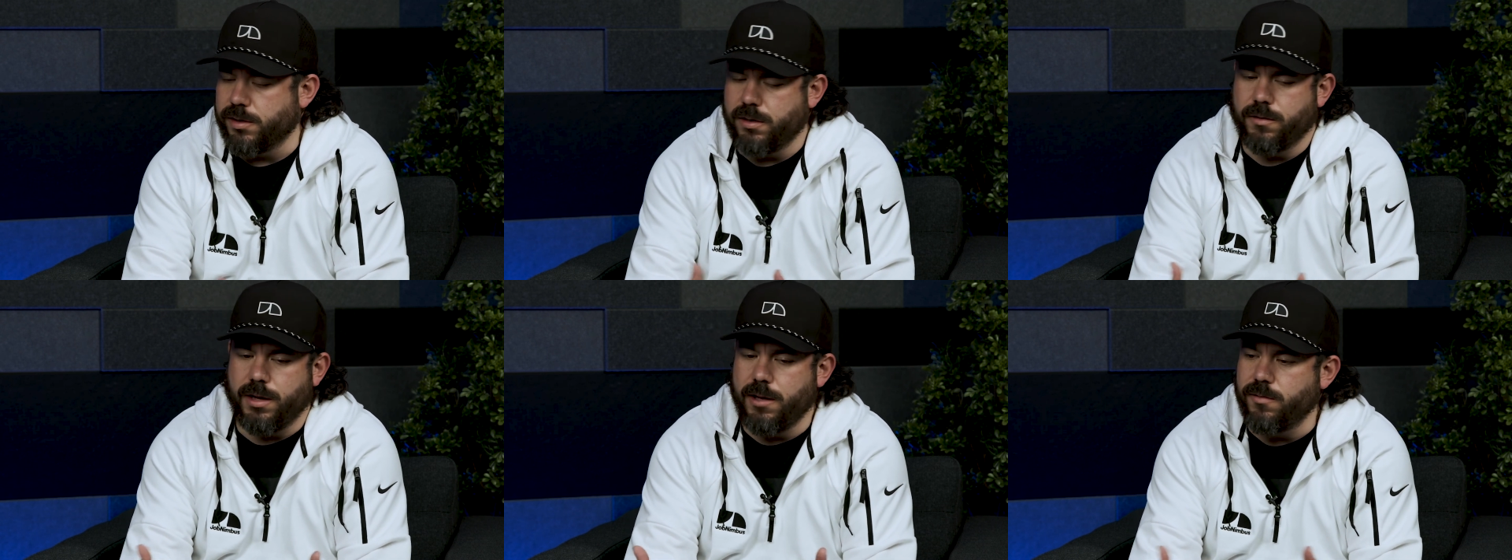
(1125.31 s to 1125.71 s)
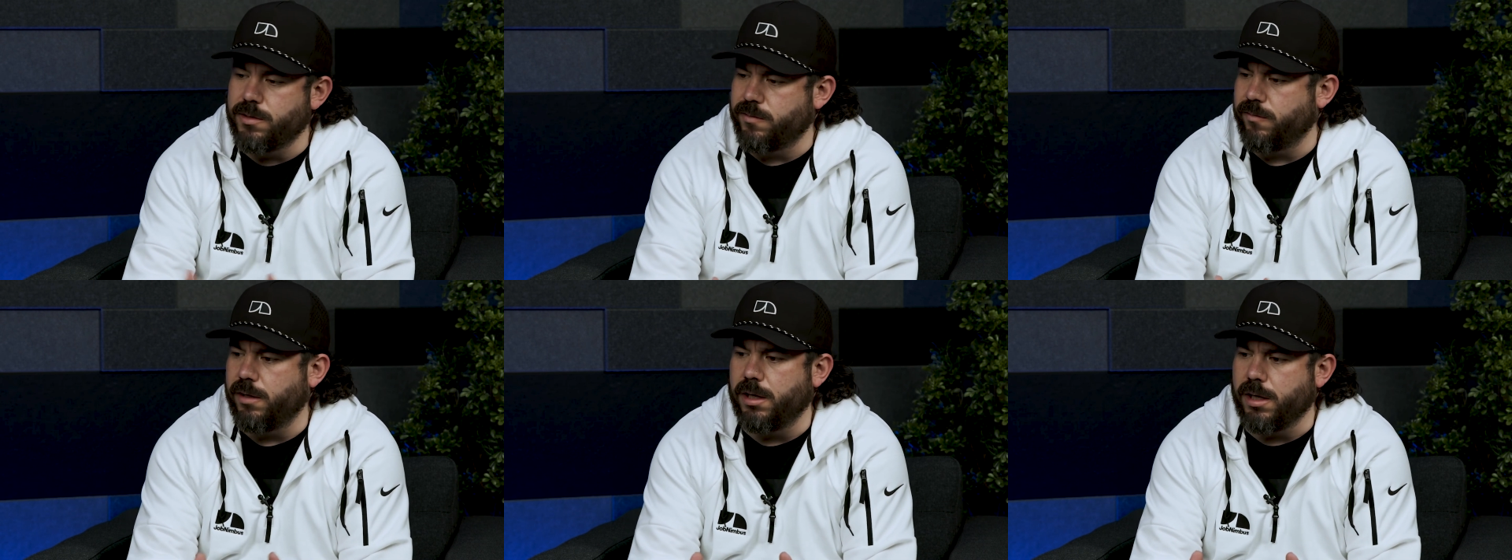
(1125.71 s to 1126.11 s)
So he
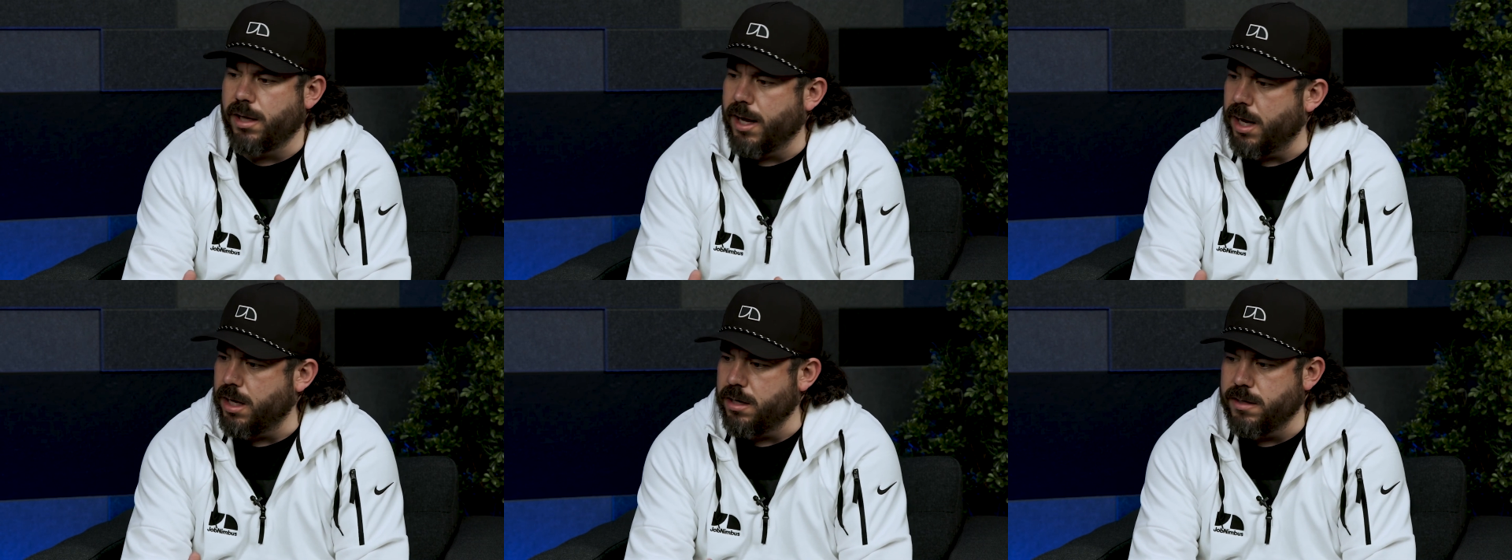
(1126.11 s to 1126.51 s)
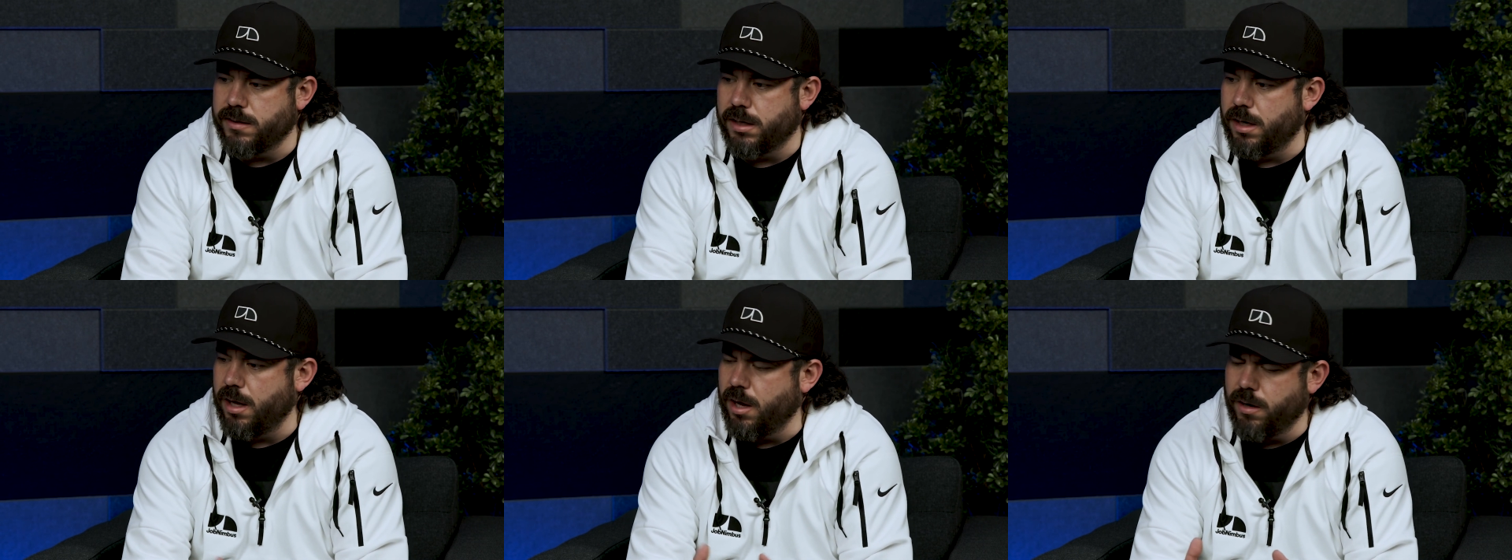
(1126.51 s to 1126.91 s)
was really kind. He
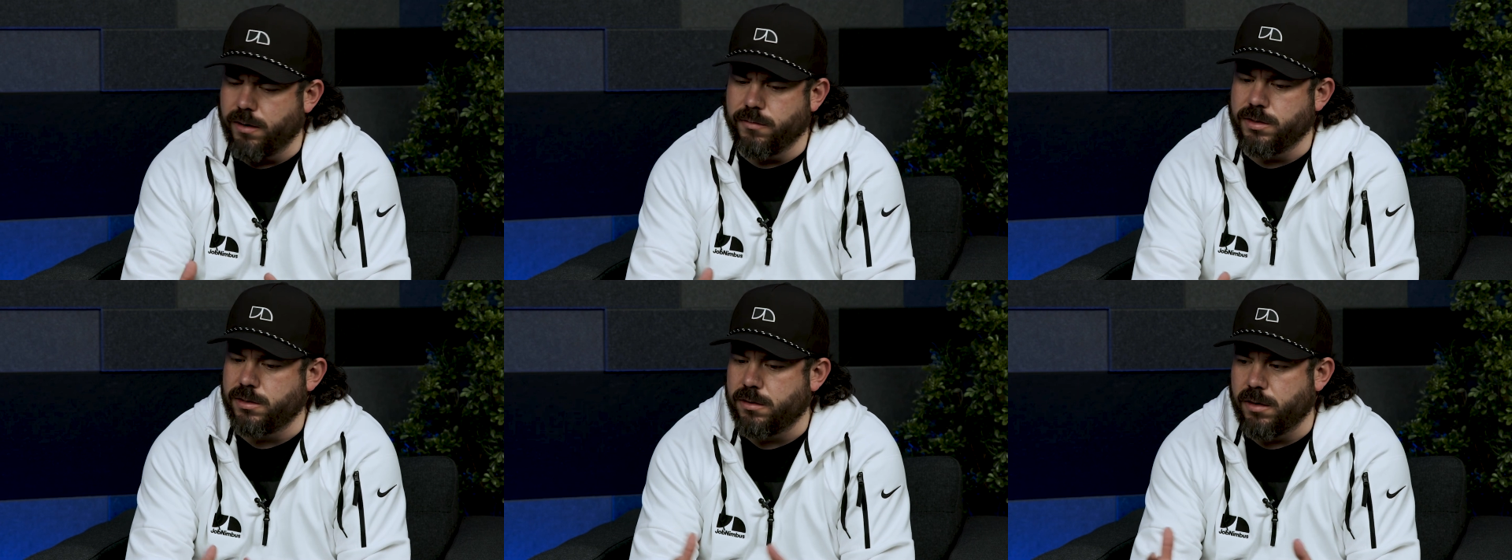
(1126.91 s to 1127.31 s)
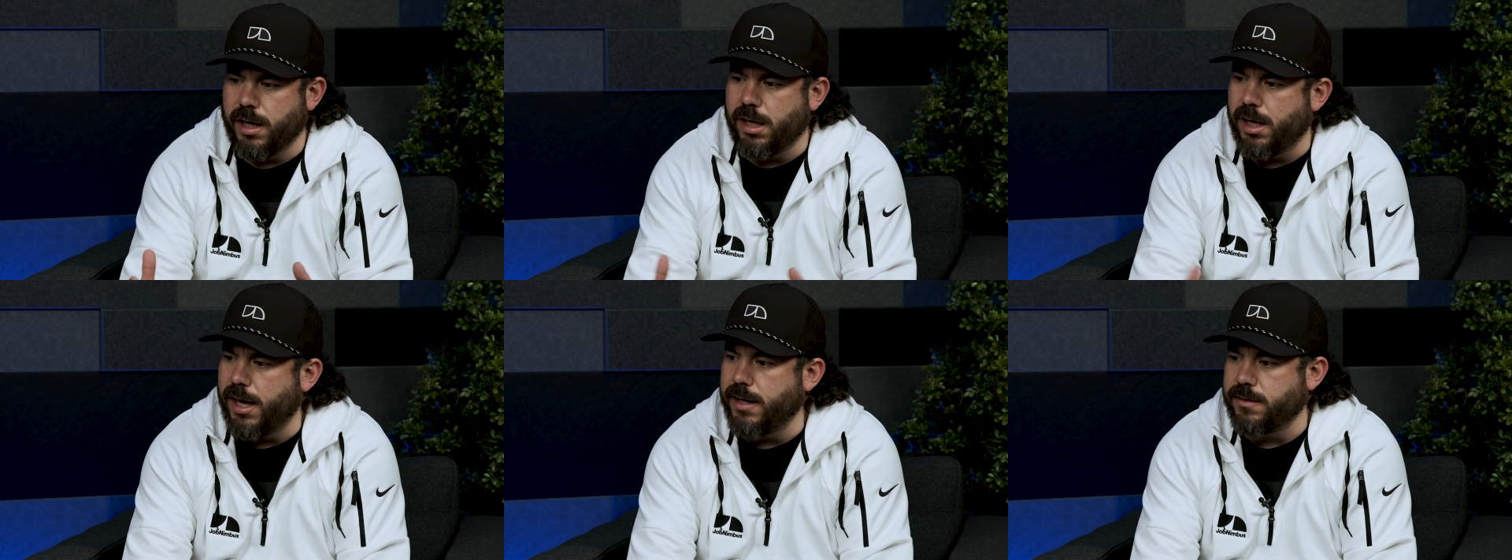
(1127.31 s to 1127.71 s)
said, no, it was a
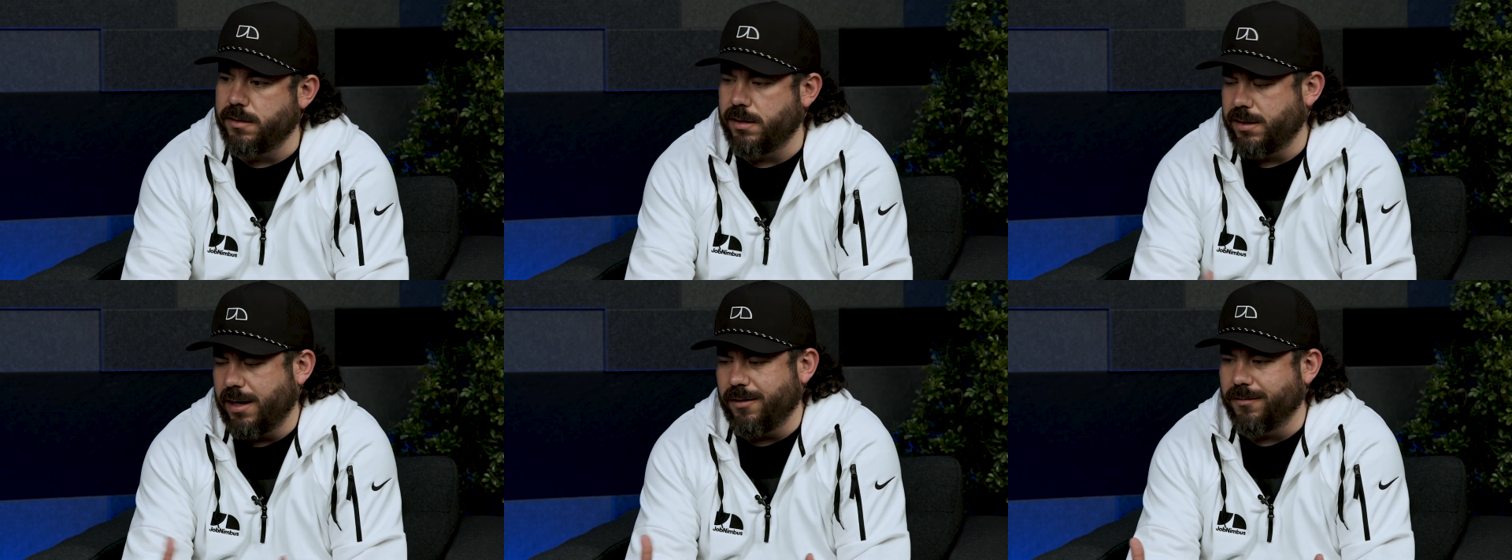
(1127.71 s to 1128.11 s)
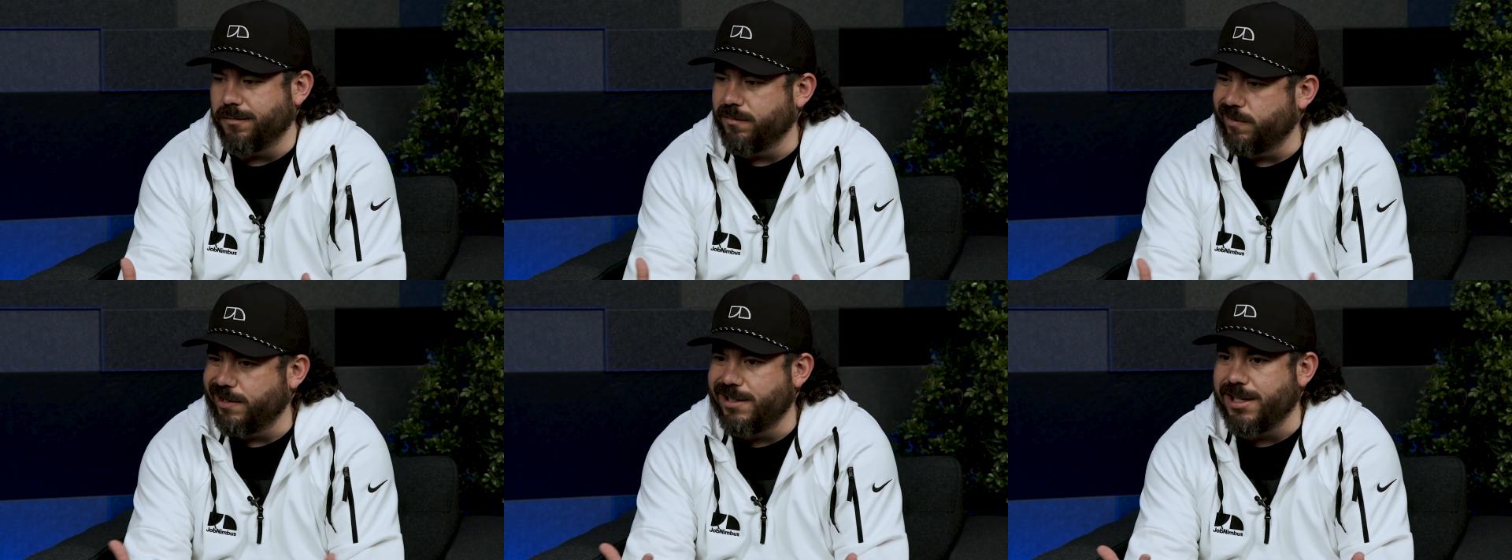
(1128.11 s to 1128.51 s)
great class, because I don't
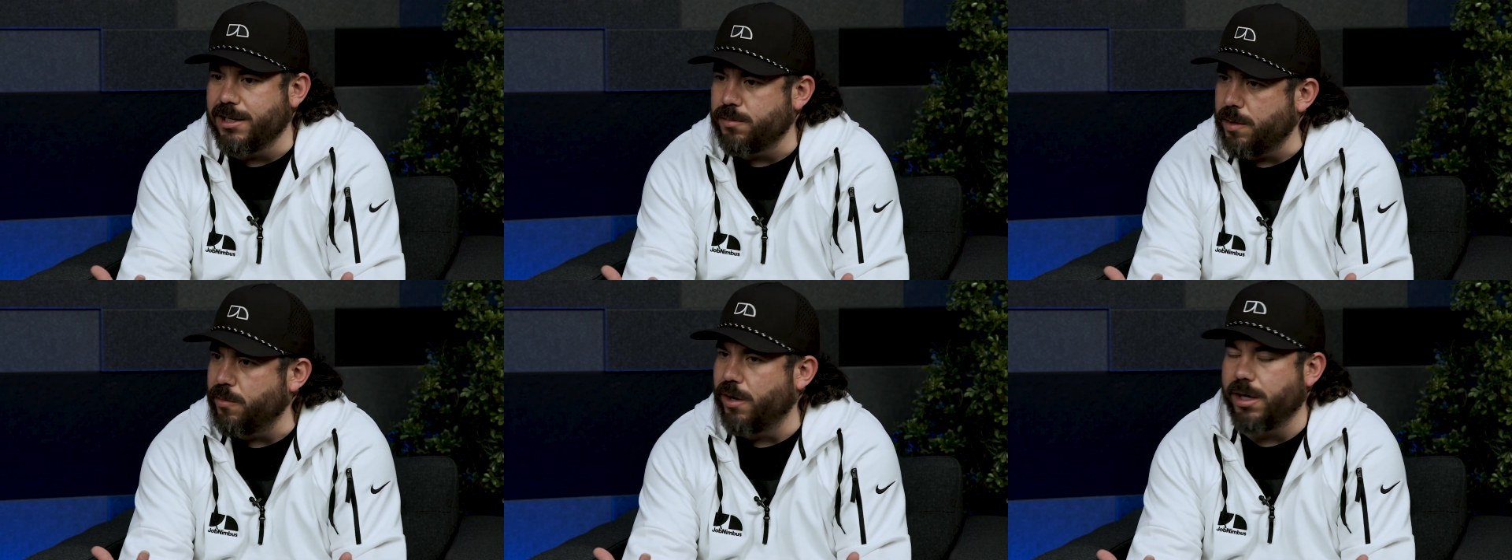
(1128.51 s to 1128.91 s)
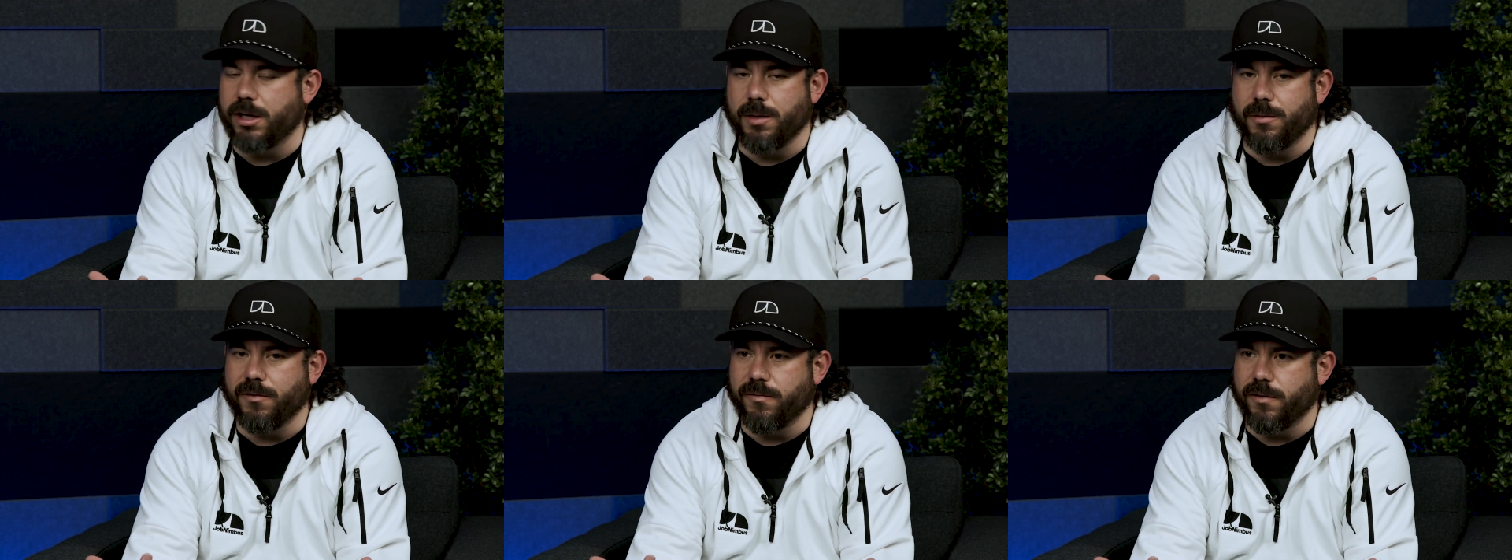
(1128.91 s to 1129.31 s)
teach people how to
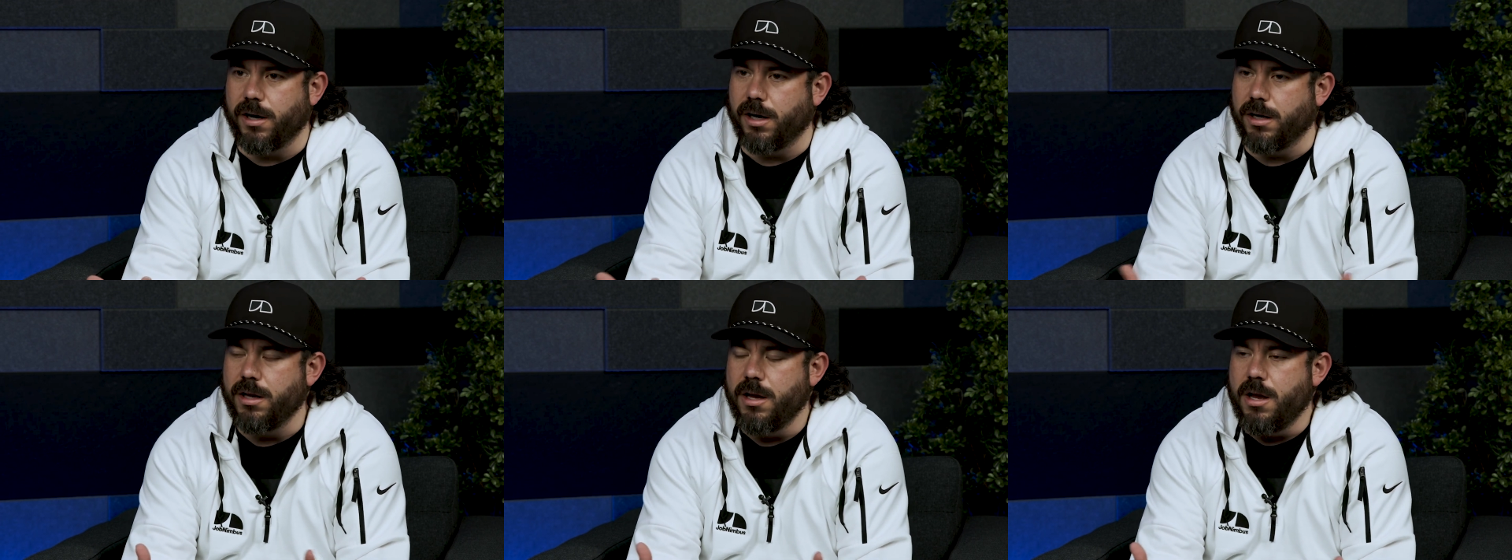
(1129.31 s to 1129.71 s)
commit fraud.